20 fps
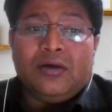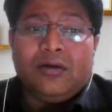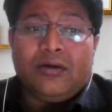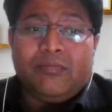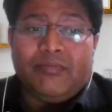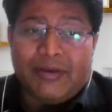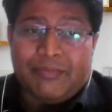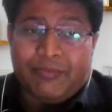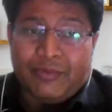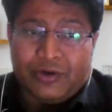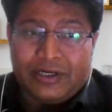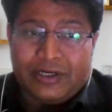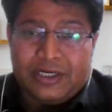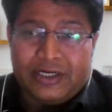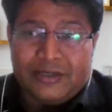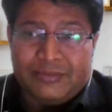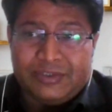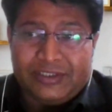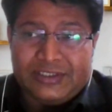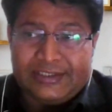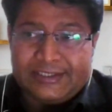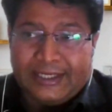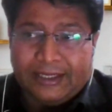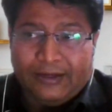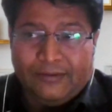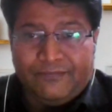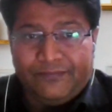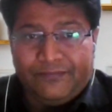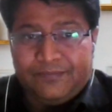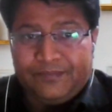memorandum itself.
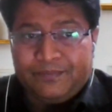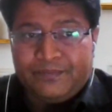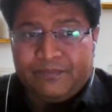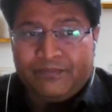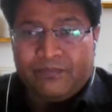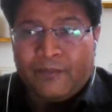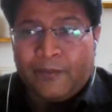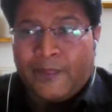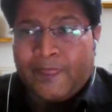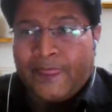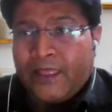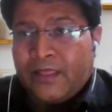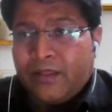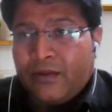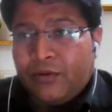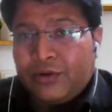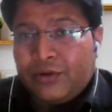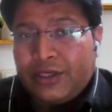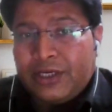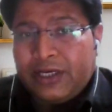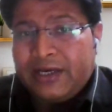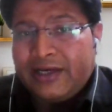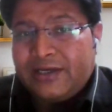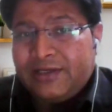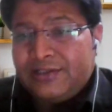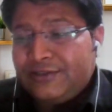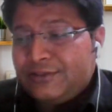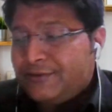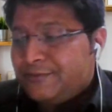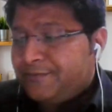Okay,
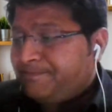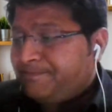guys.